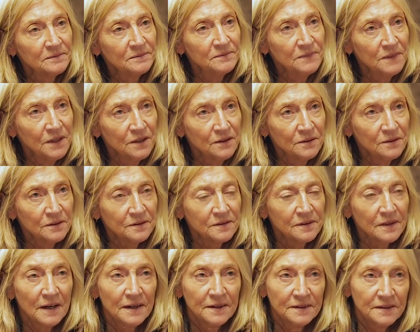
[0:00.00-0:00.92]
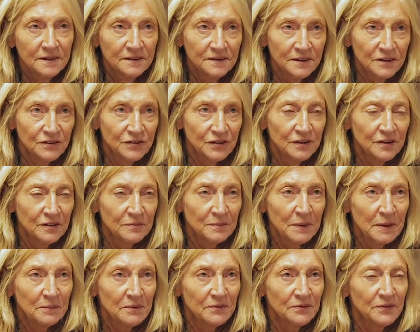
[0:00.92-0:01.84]
youth and indigenous
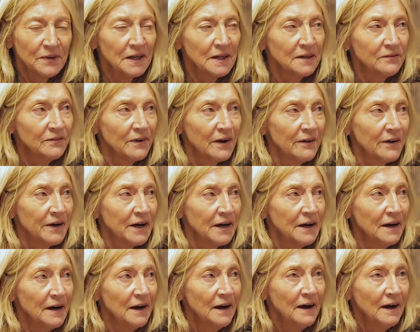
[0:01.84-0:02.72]
people feeling very